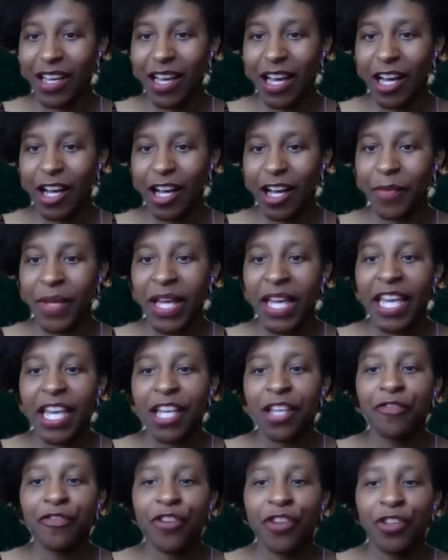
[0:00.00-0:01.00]
Can
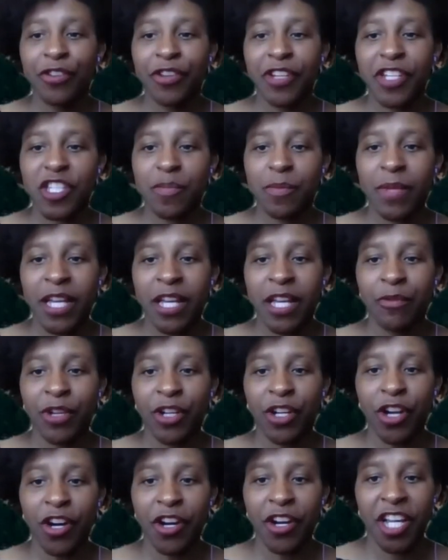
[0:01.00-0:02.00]
you further explain
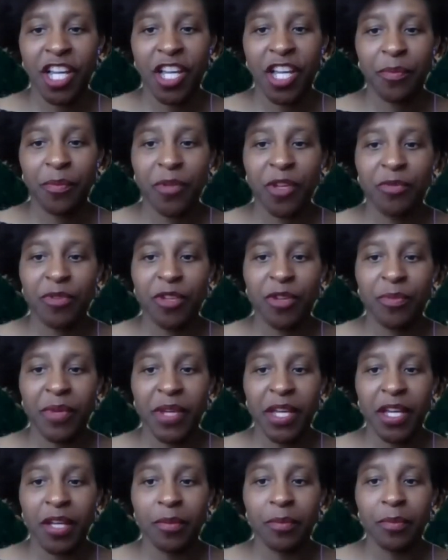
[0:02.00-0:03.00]
regarding
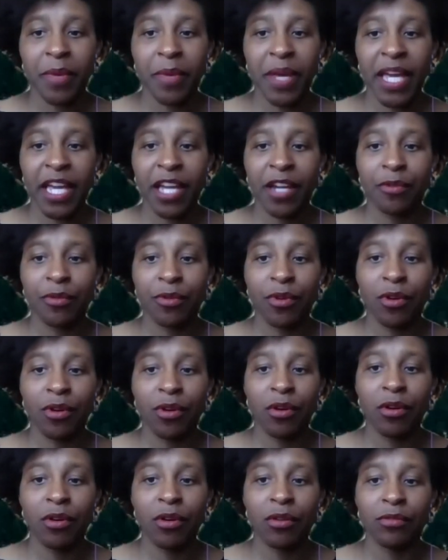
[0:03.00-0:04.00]
PPP and
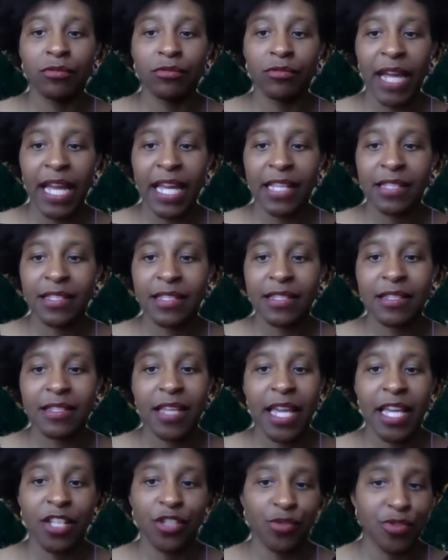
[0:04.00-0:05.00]
payroll, rent,
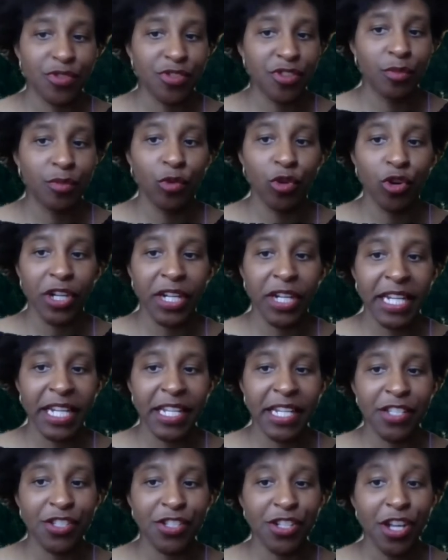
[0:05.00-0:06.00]
interest on
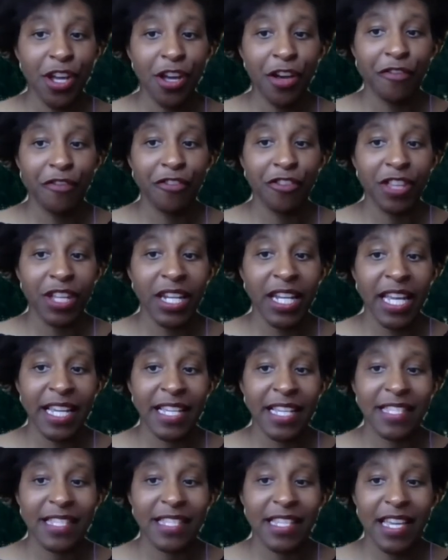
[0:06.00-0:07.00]
mortgage for
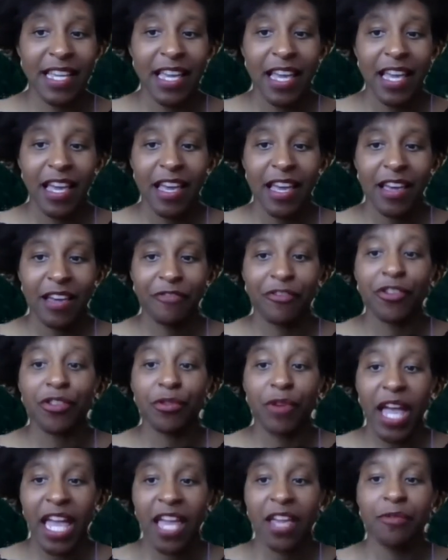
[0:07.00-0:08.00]

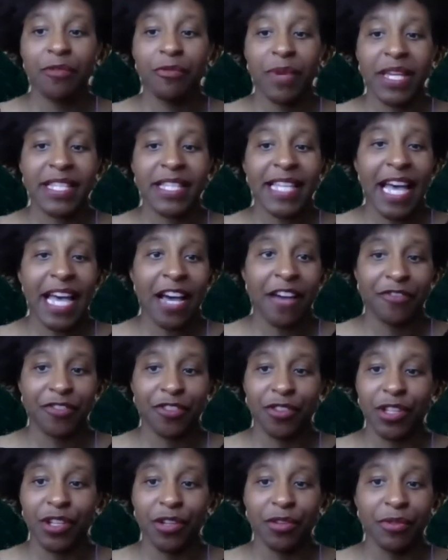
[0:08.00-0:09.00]
the 8 weeks
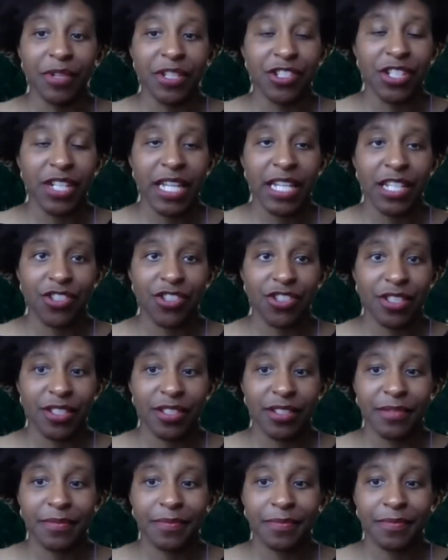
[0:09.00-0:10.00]
after the
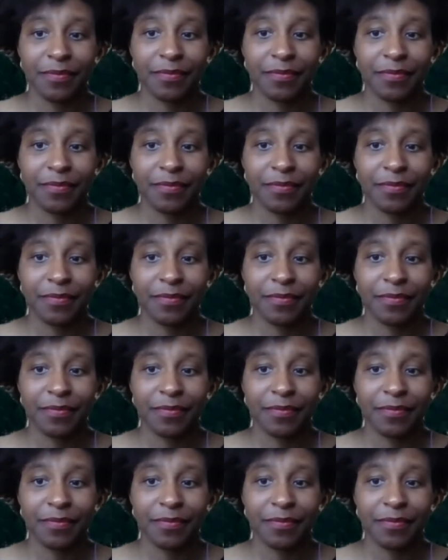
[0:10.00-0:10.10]
origination?